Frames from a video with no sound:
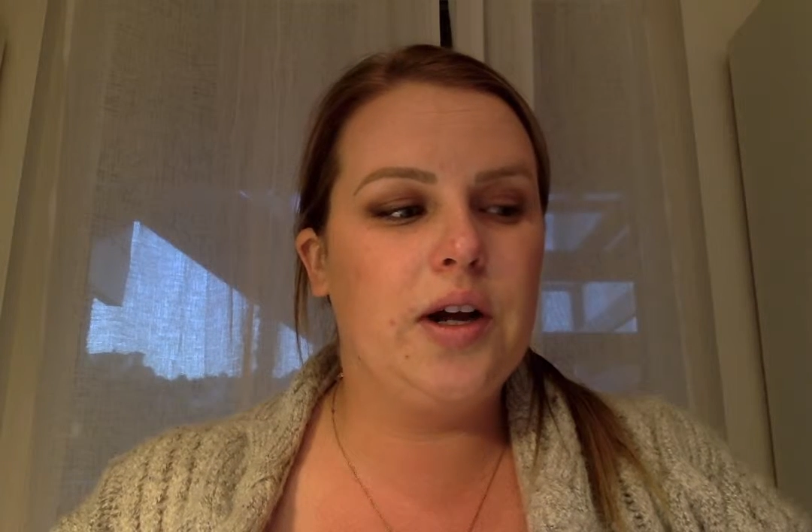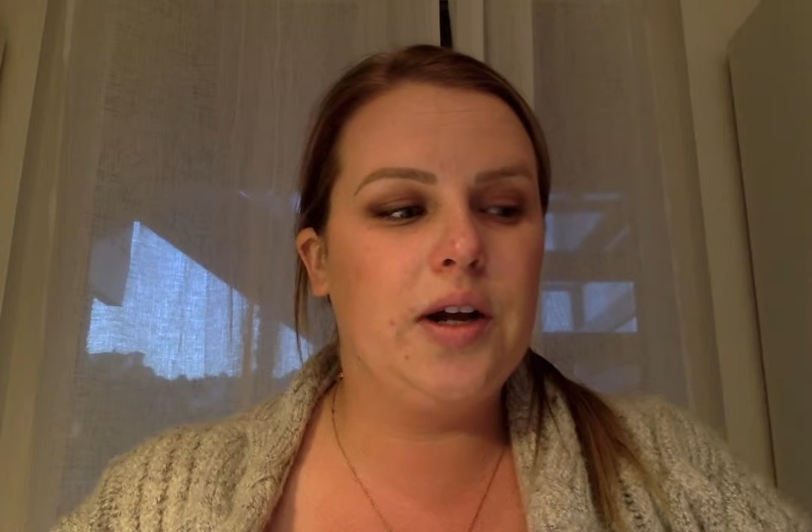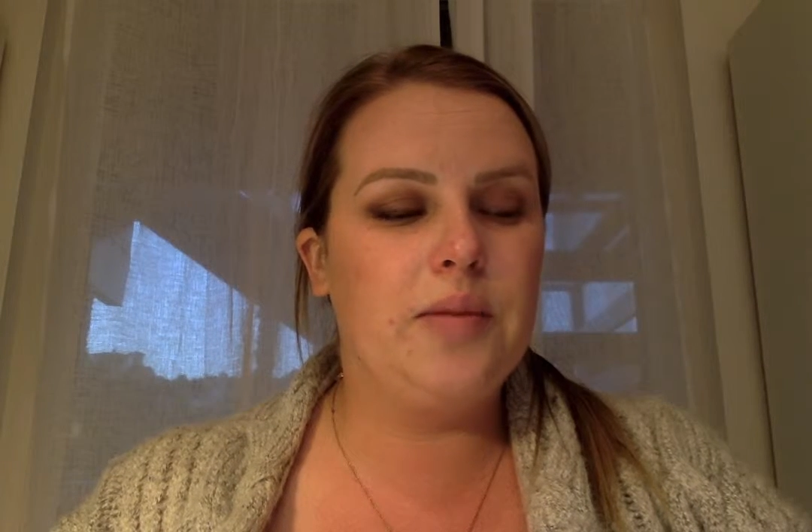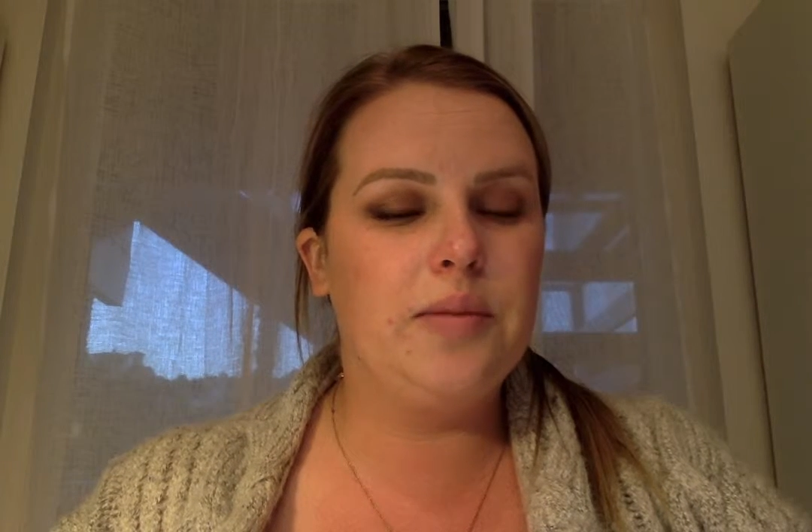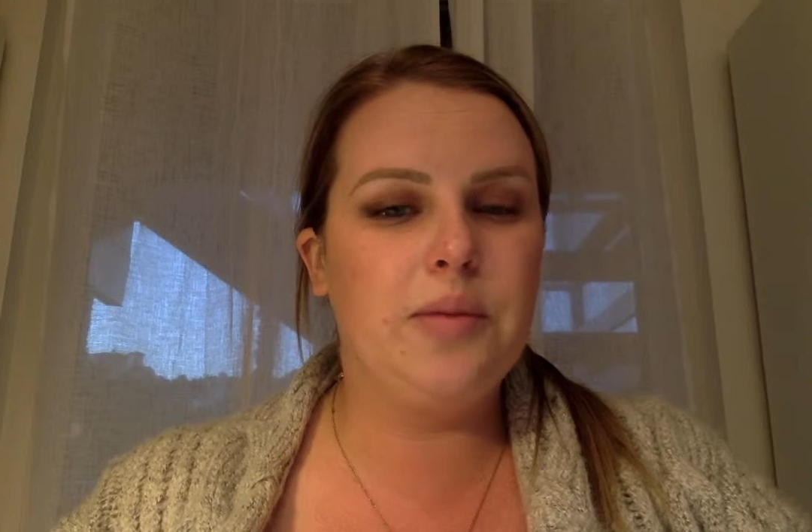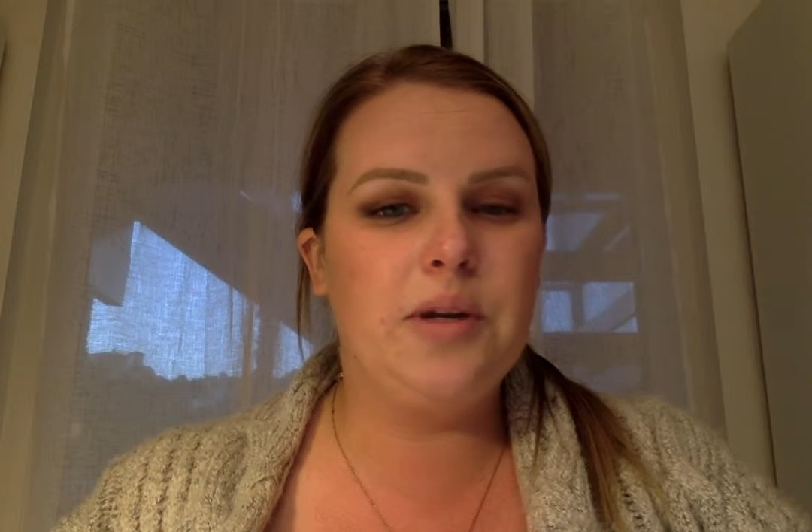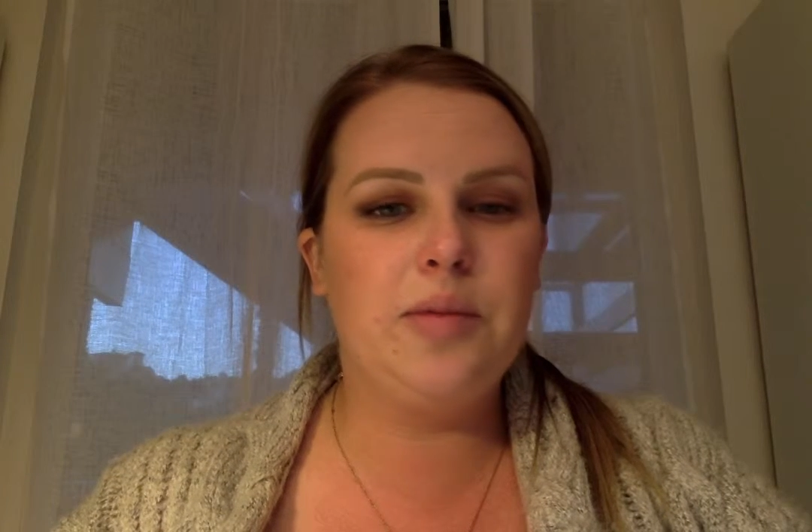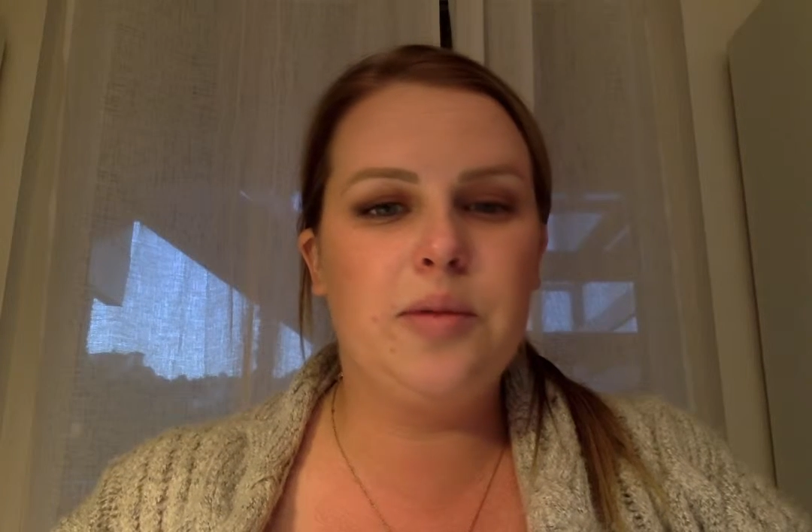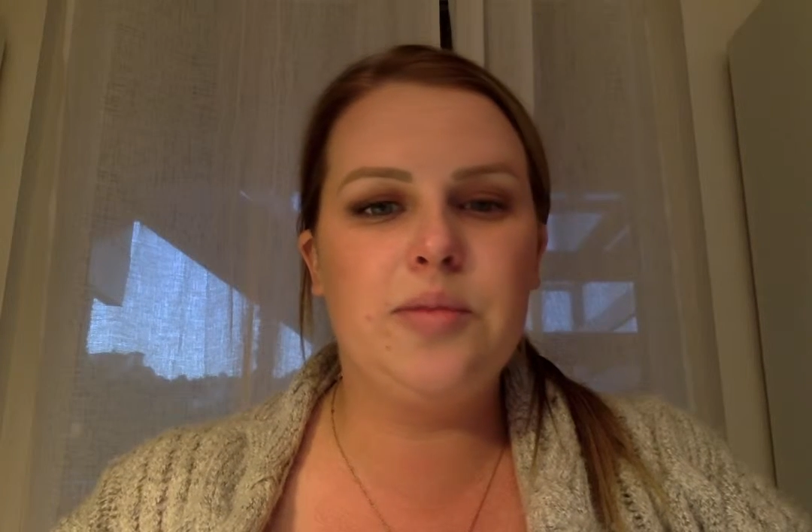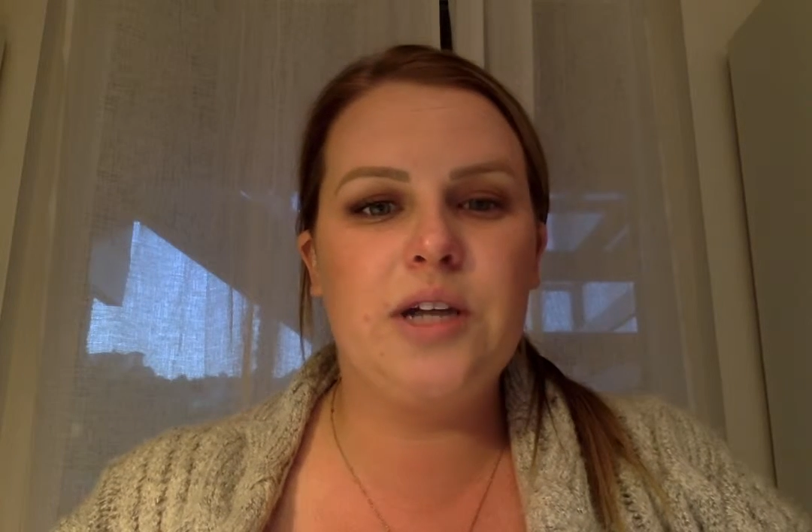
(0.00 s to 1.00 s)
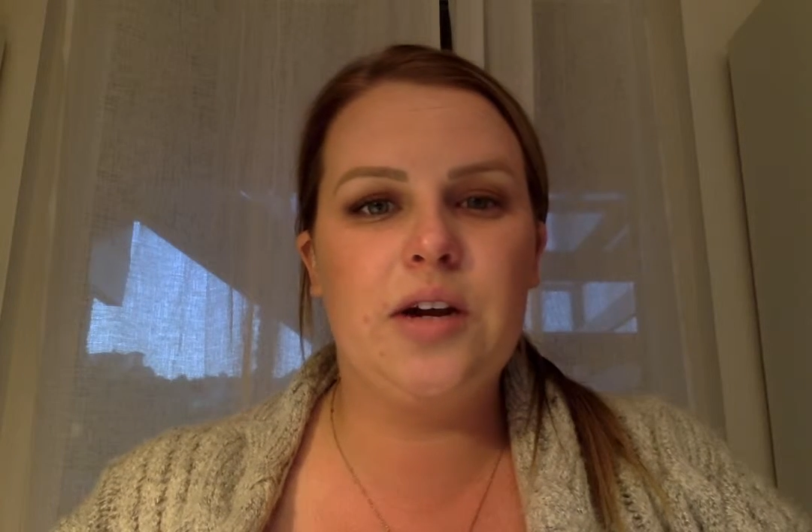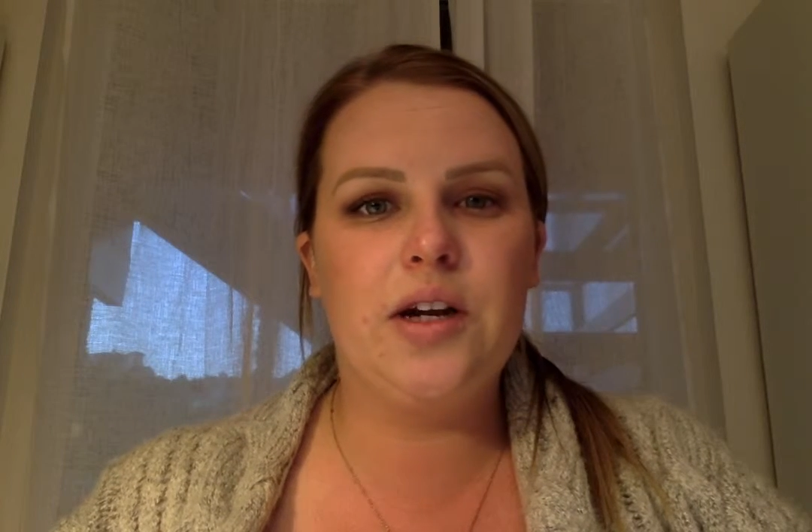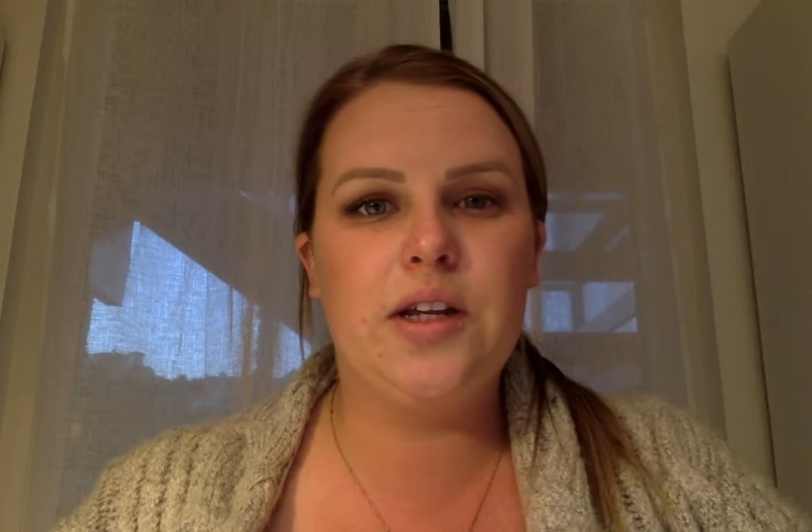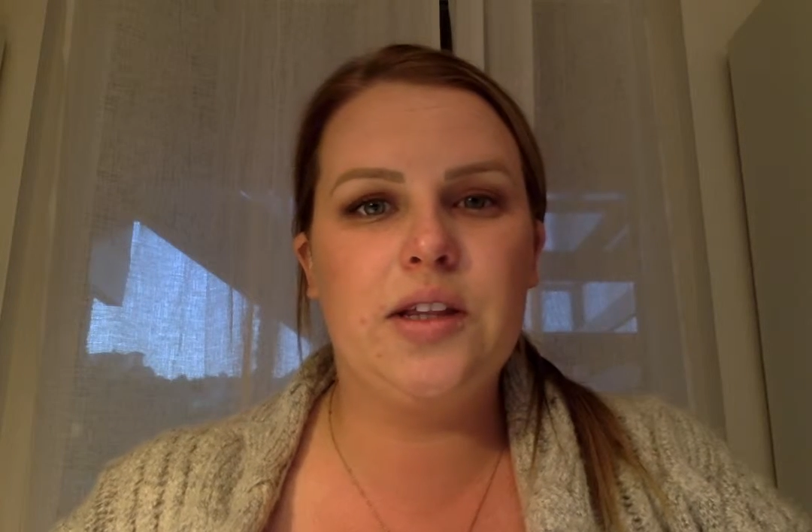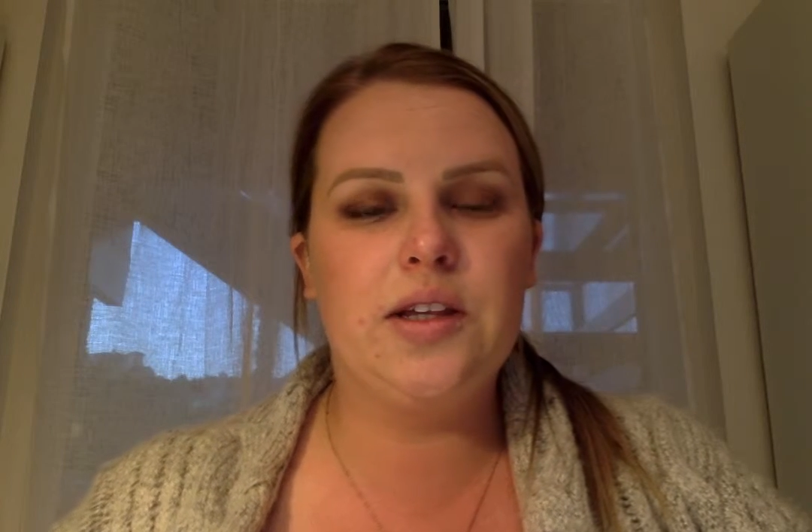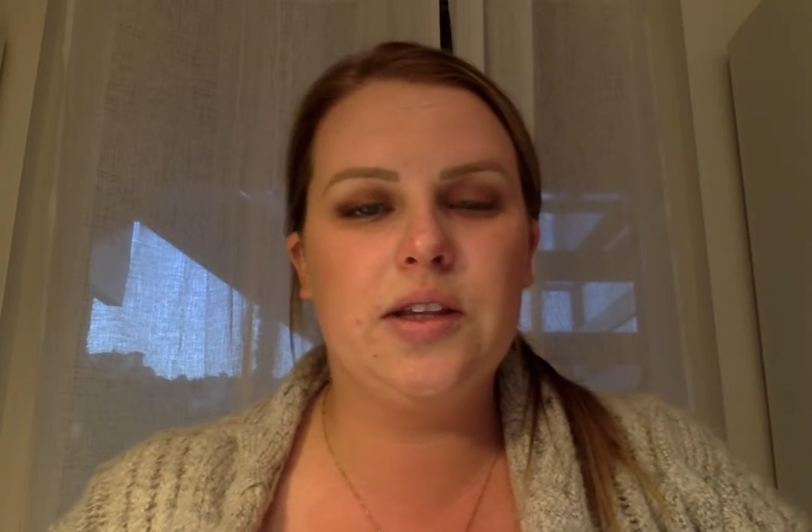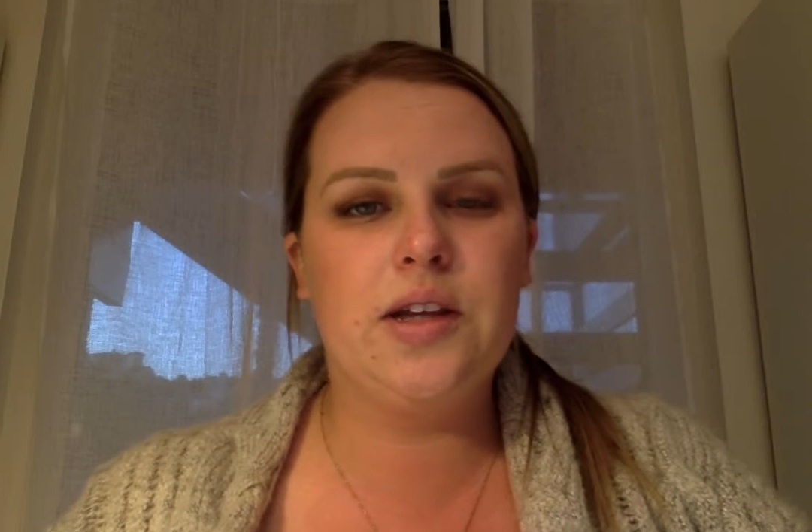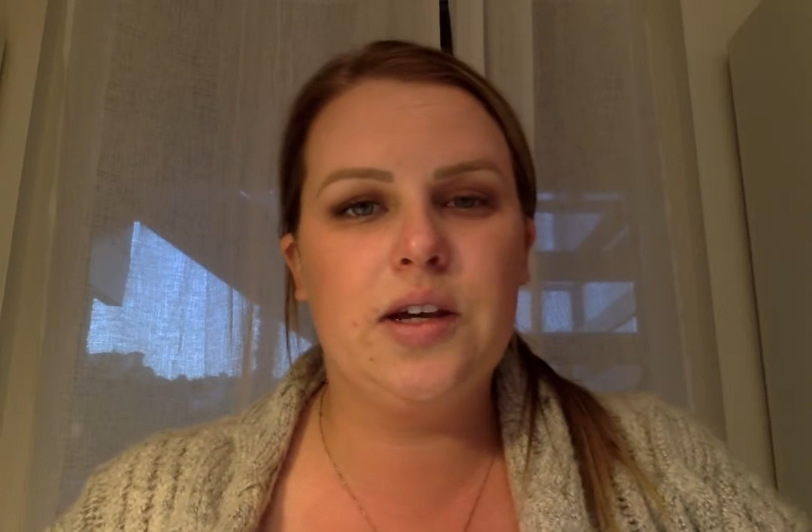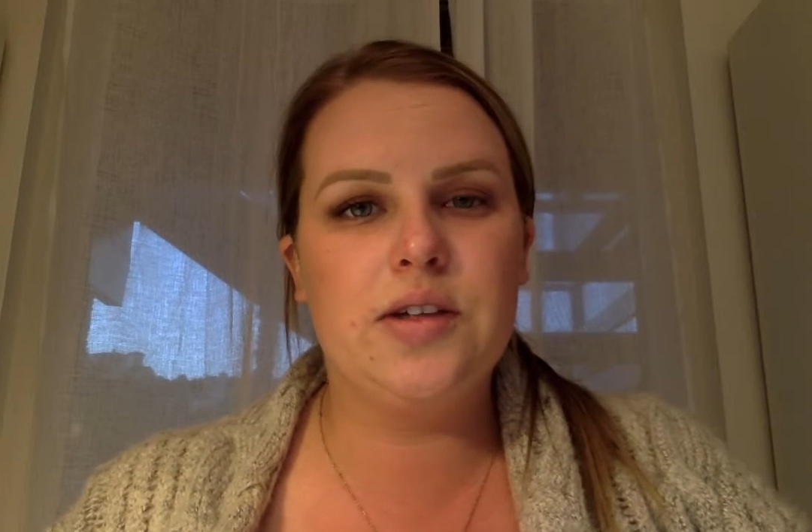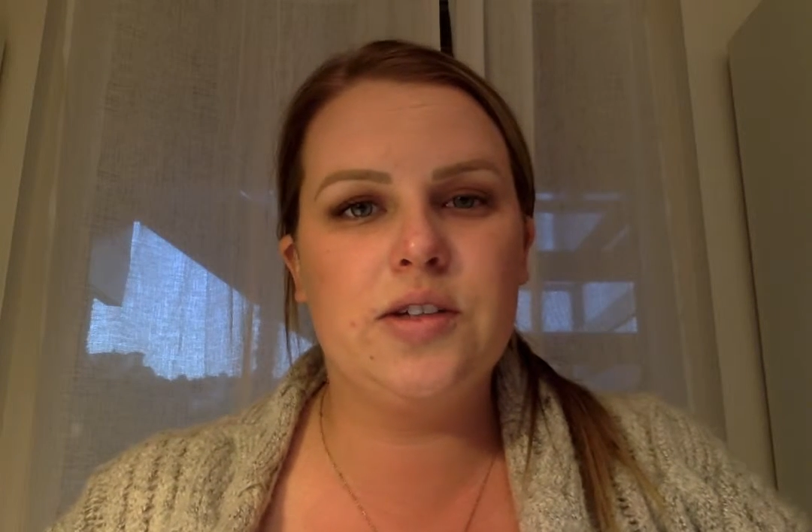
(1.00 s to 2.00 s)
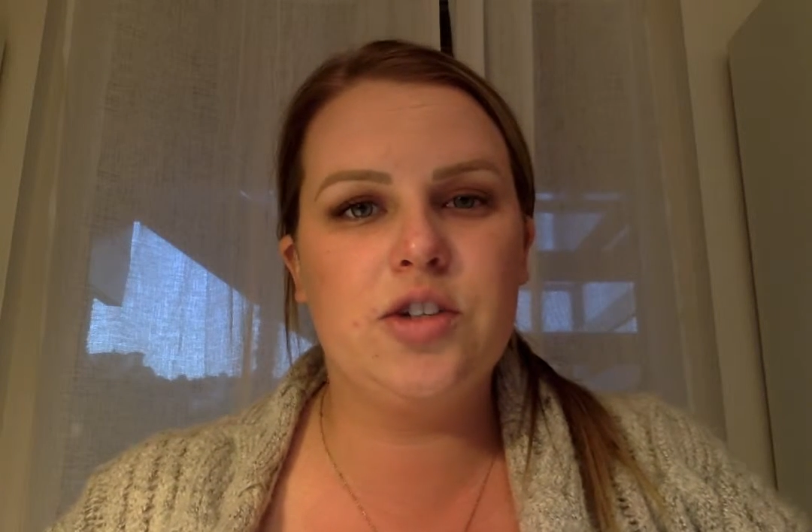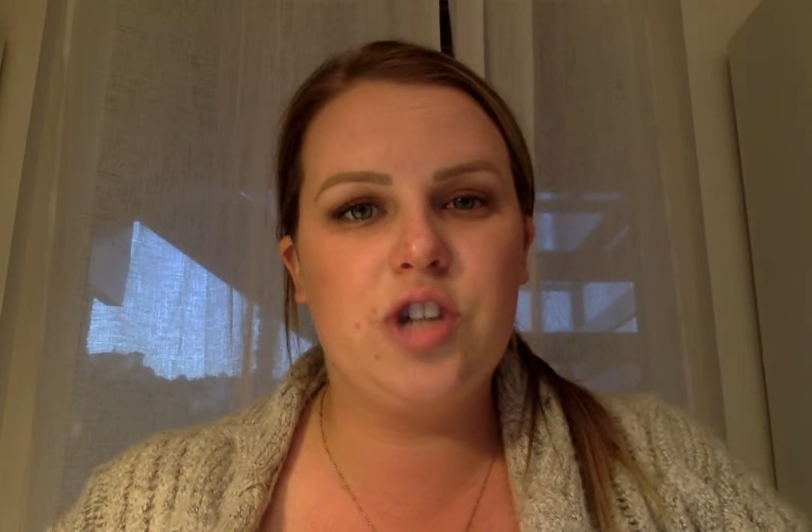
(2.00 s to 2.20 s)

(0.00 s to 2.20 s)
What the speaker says: a minimum day or anything that is a